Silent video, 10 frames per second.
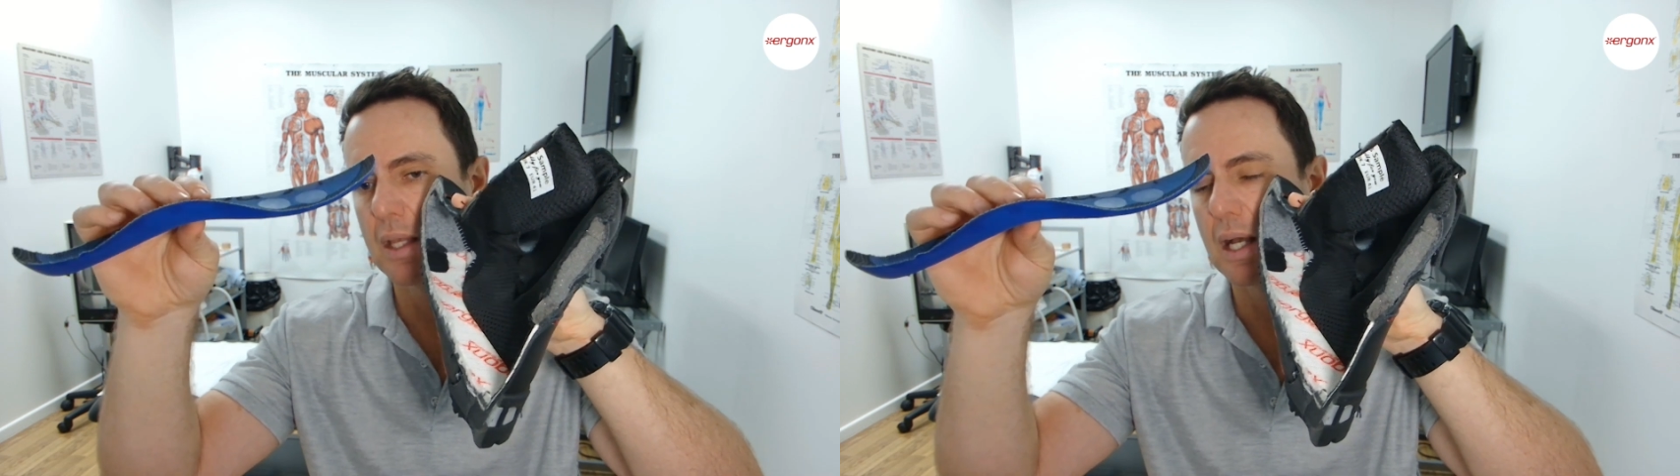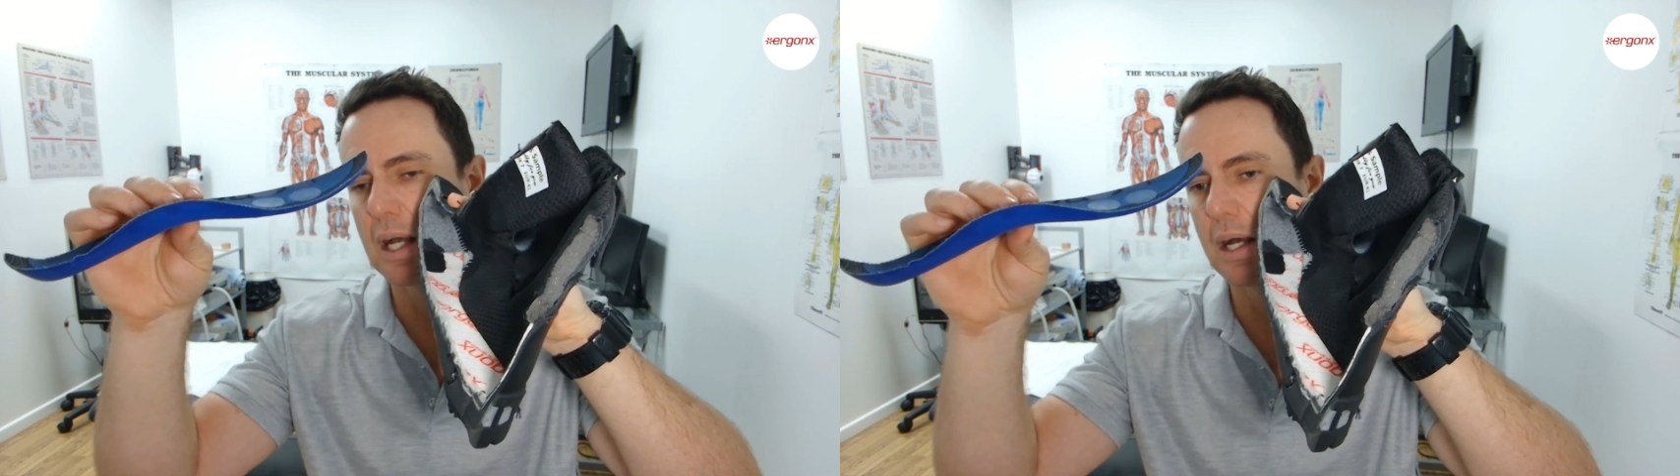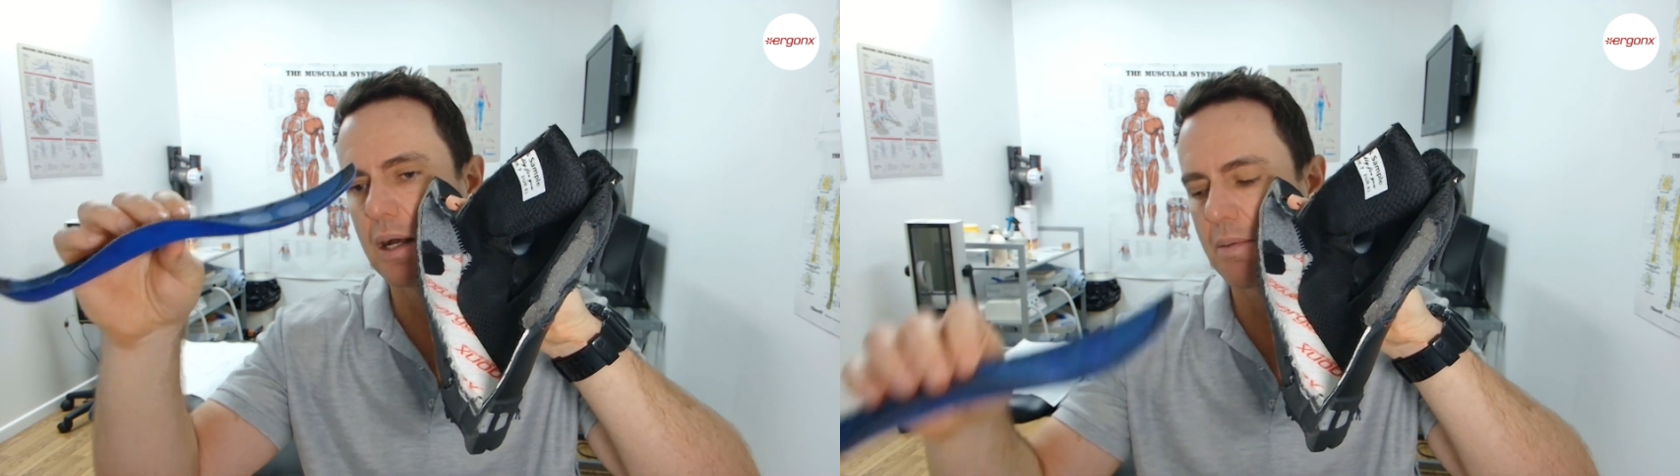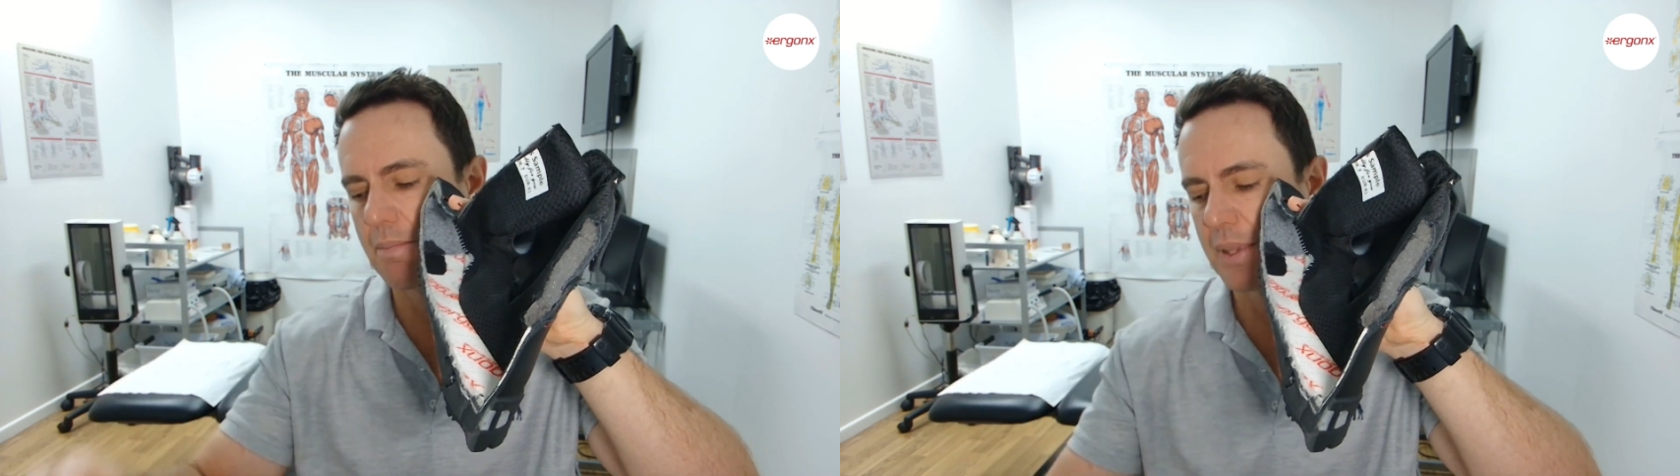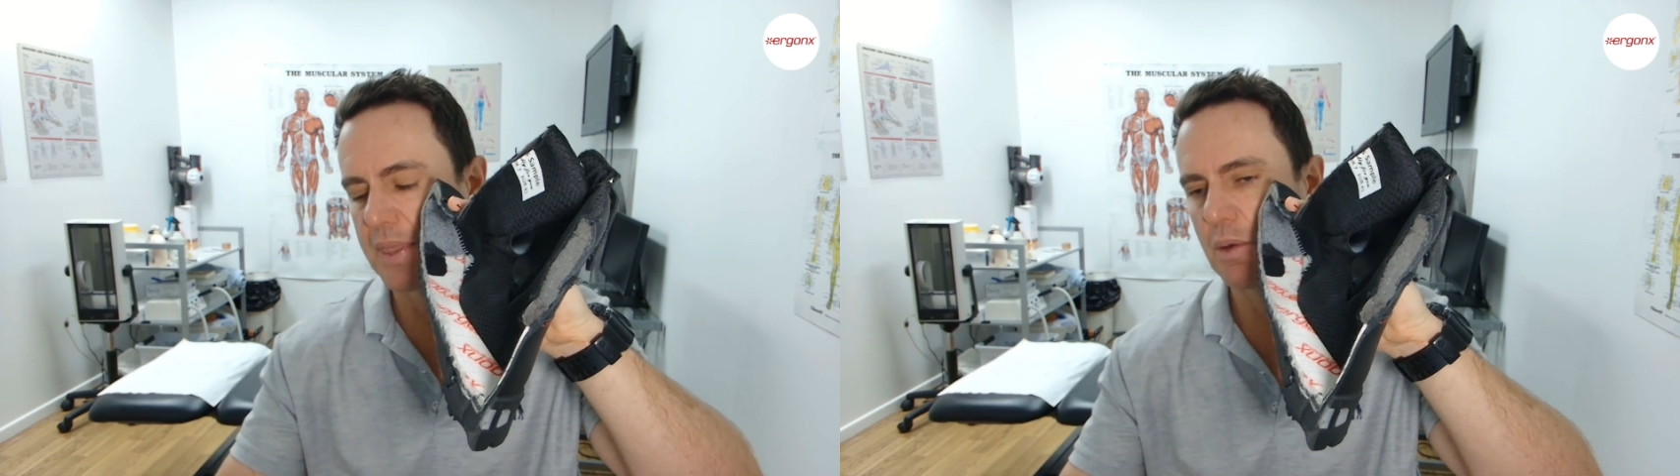
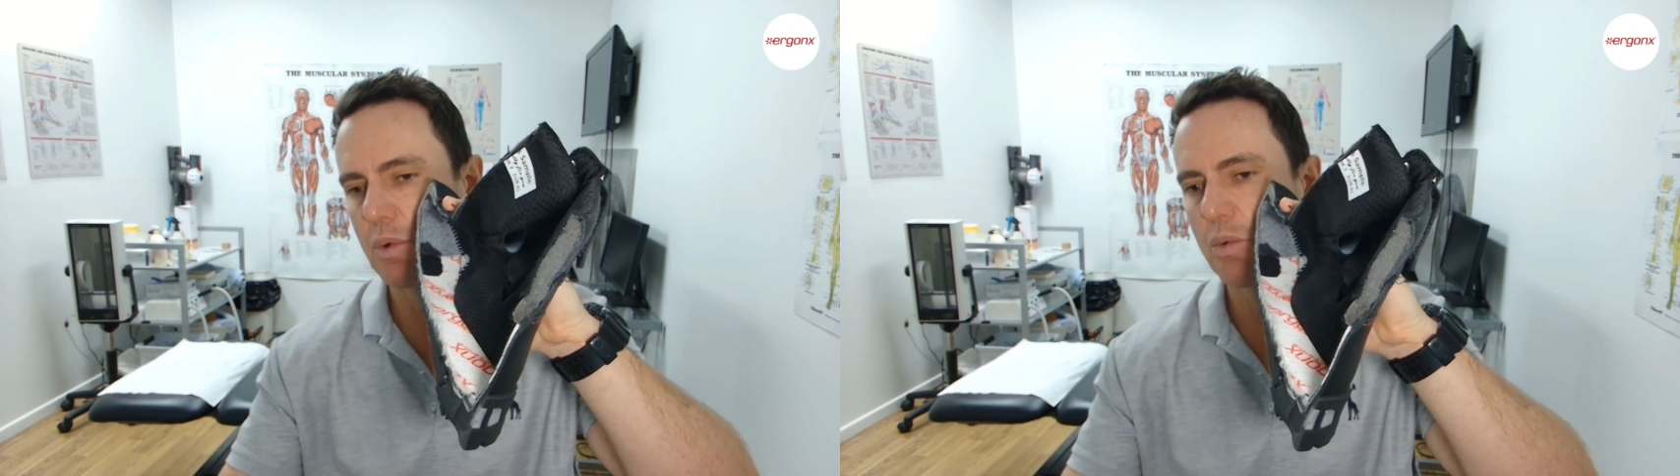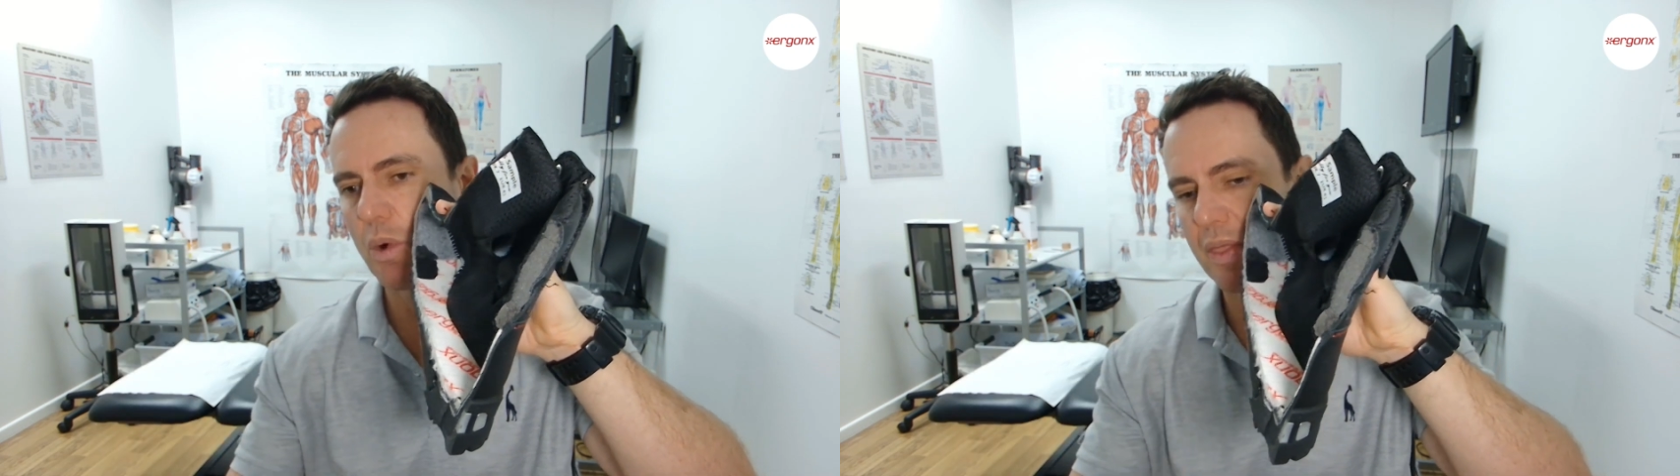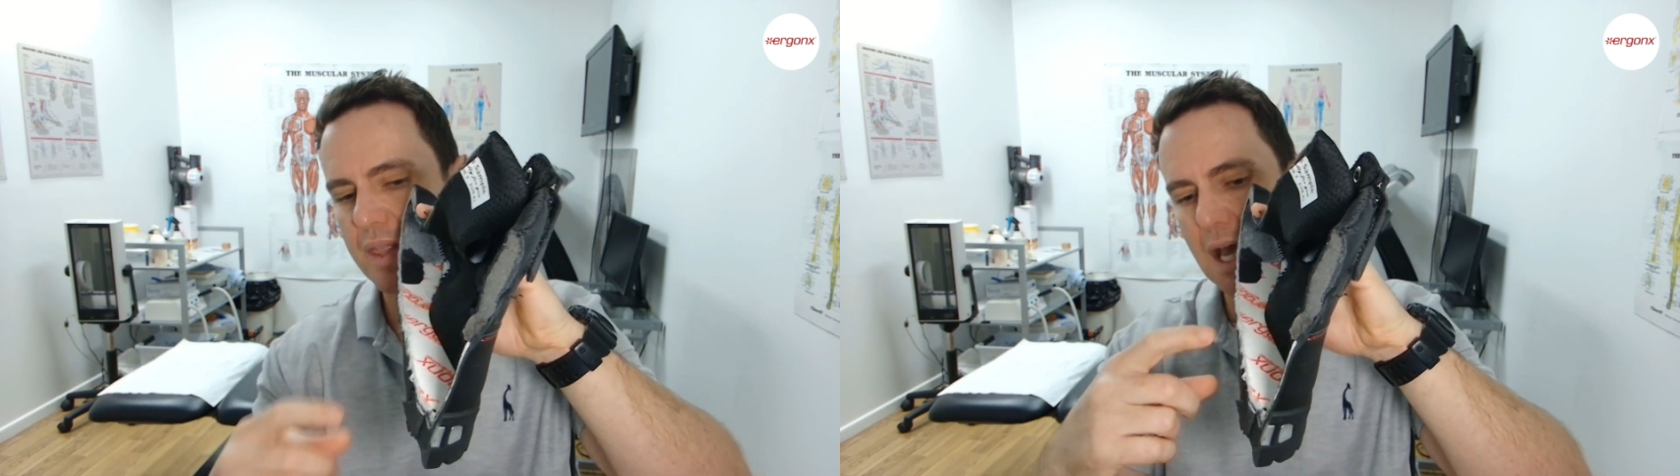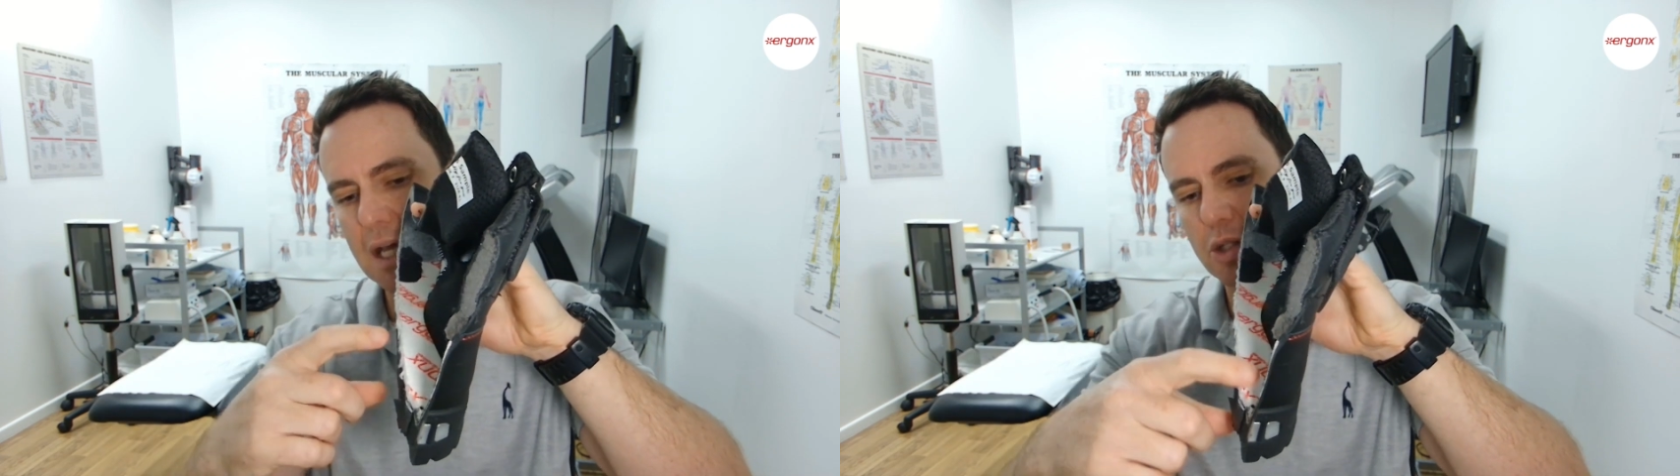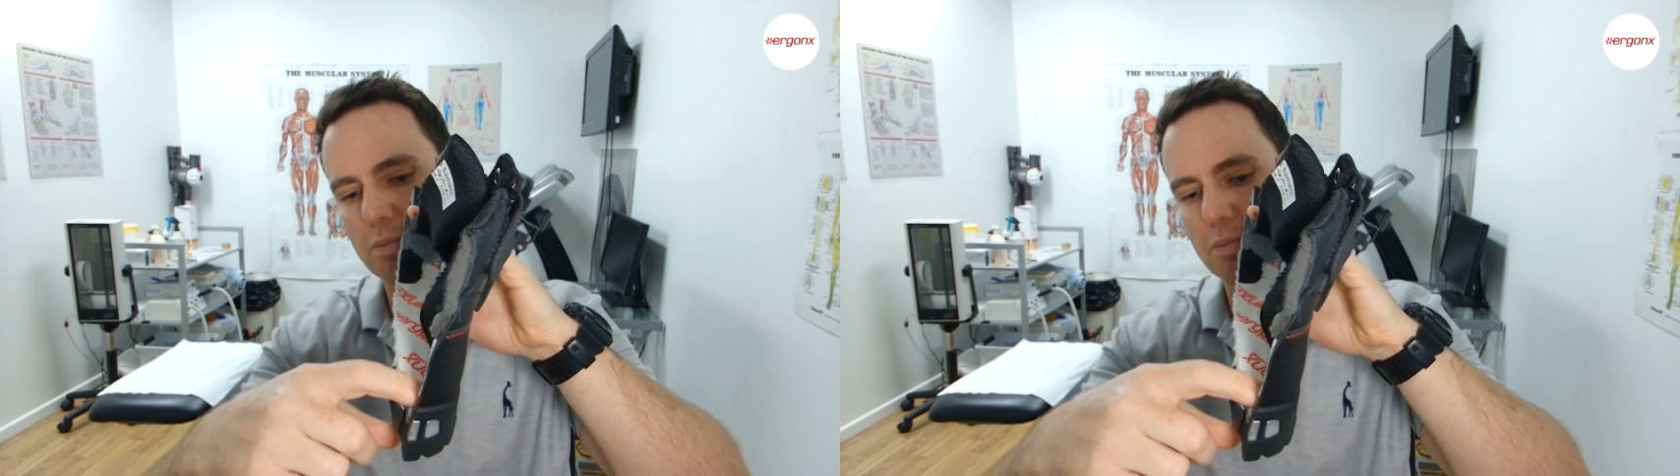But then we want the actual